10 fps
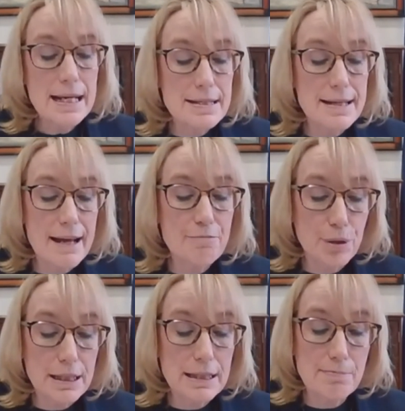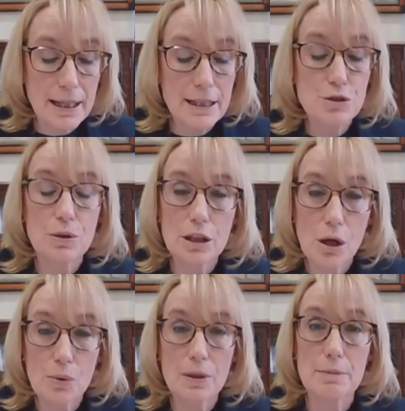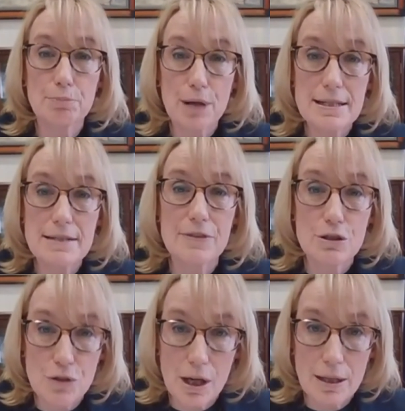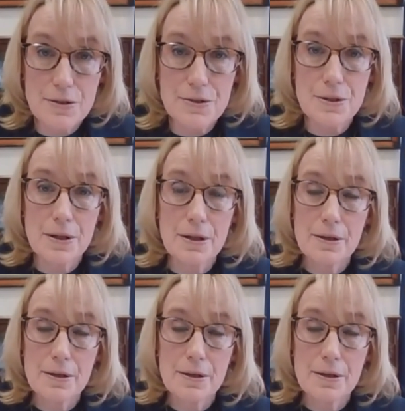instead of putting the money toward lowering the price of their drugs?